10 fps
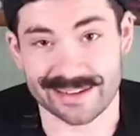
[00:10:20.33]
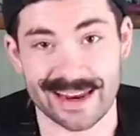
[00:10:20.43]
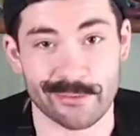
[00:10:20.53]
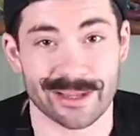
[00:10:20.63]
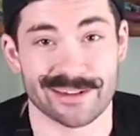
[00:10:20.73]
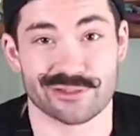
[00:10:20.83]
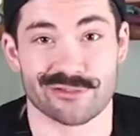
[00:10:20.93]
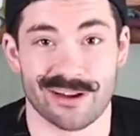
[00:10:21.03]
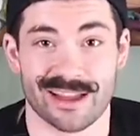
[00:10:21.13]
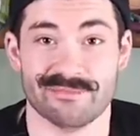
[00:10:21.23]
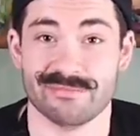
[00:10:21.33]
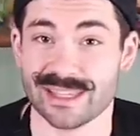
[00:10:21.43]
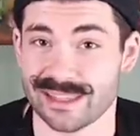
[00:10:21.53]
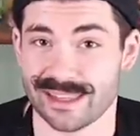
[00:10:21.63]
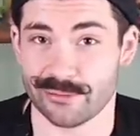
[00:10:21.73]
Now we gotta try the
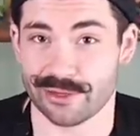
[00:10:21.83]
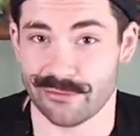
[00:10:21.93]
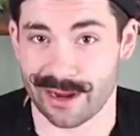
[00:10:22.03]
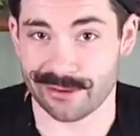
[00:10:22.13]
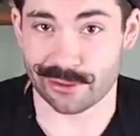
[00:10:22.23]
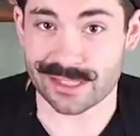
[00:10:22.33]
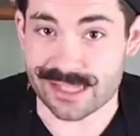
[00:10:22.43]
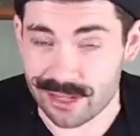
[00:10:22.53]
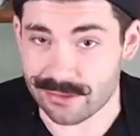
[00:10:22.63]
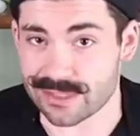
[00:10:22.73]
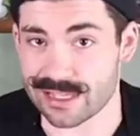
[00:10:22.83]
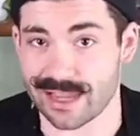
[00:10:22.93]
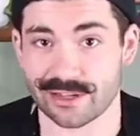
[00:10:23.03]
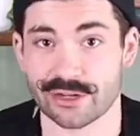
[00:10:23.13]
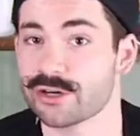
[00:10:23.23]
meat that we ground ourselves
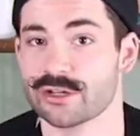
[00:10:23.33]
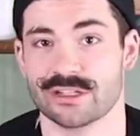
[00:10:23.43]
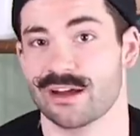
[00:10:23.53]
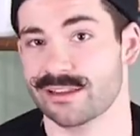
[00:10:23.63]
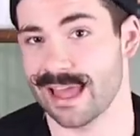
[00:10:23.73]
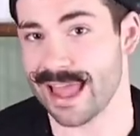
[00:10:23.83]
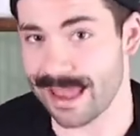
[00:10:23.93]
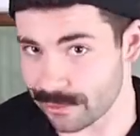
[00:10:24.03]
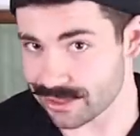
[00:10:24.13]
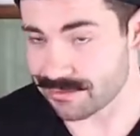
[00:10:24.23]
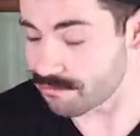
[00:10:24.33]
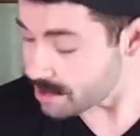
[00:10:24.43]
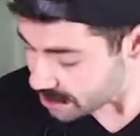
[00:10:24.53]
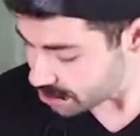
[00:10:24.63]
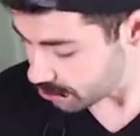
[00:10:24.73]
and cooked on the Hamilton
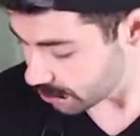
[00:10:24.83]
Beach